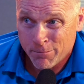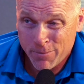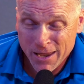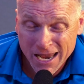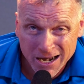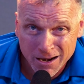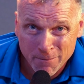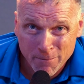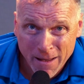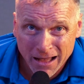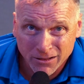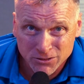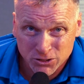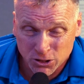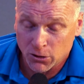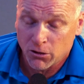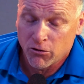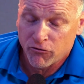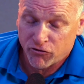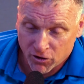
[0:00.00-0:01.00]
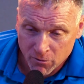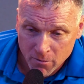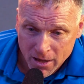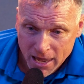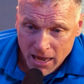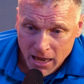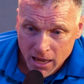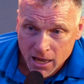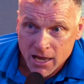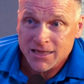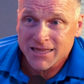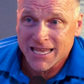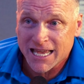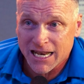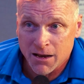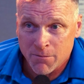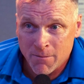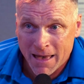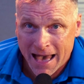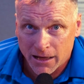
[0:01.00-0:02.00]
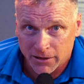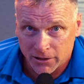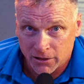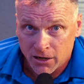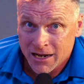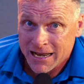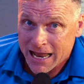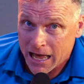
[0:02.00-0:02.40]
Being a bouncer for me didn't matter.